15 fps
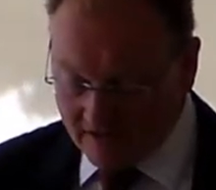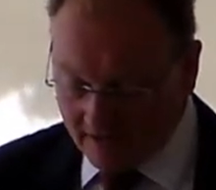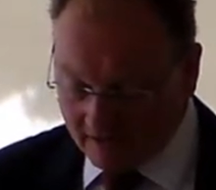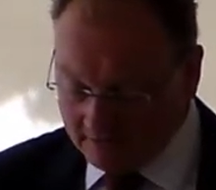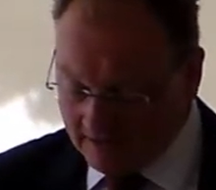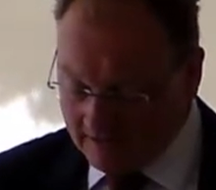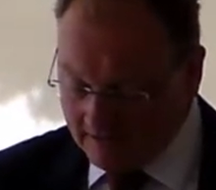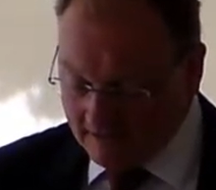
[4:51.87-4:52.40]

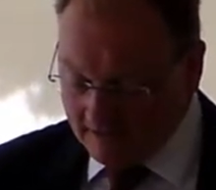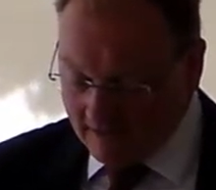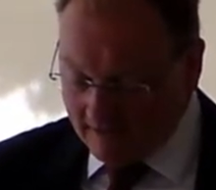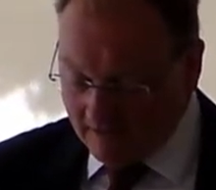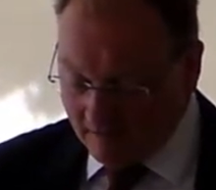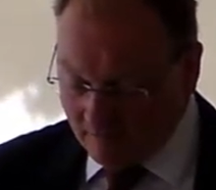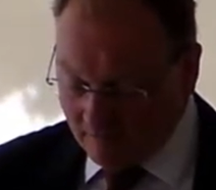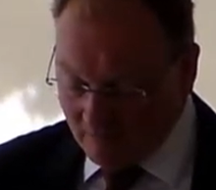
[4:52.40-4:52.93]
Now,
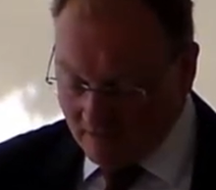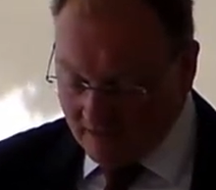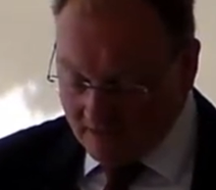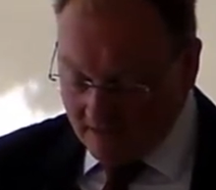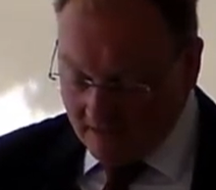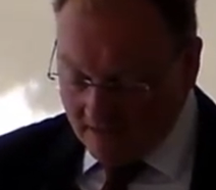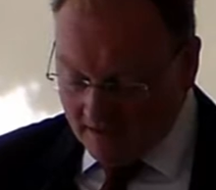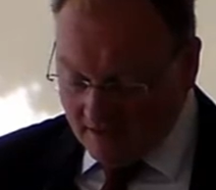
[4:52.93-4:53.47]
um,
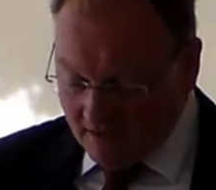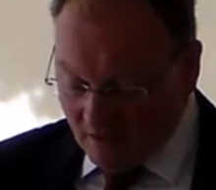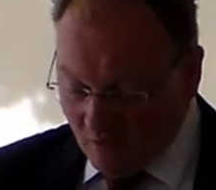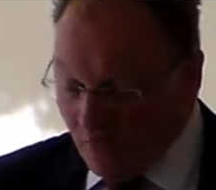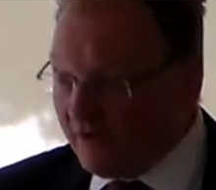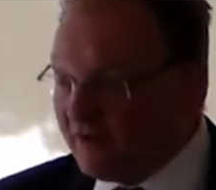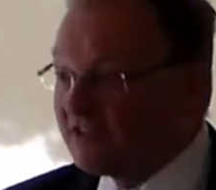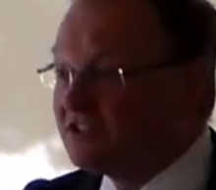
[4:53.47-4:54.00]

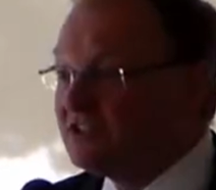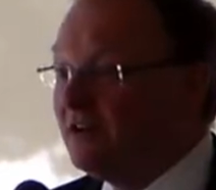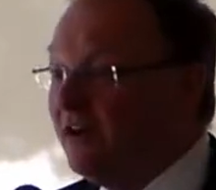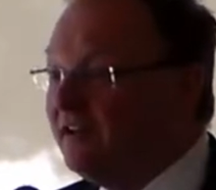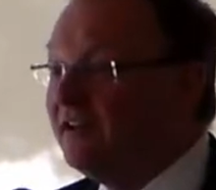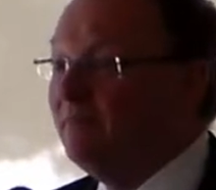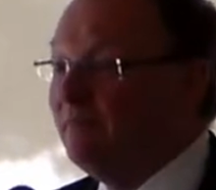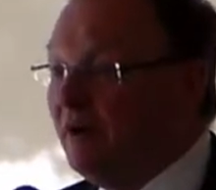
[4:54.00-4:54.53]
we're
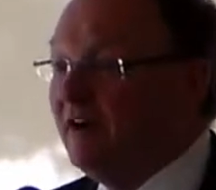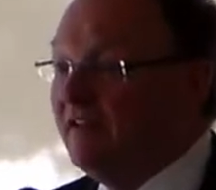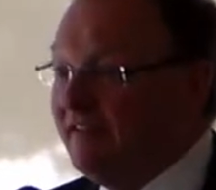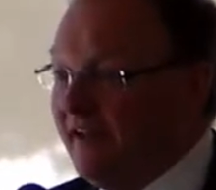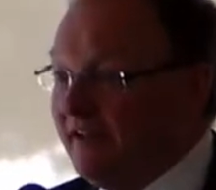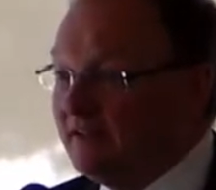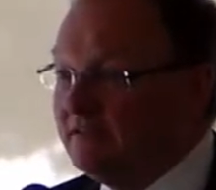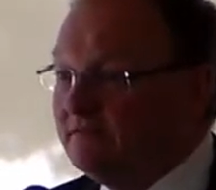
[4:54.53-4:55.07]
excited
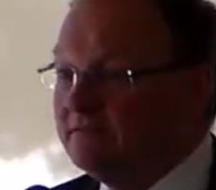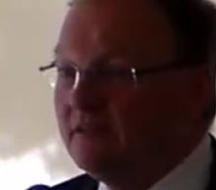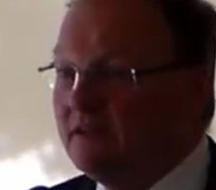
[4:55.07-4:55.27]
by that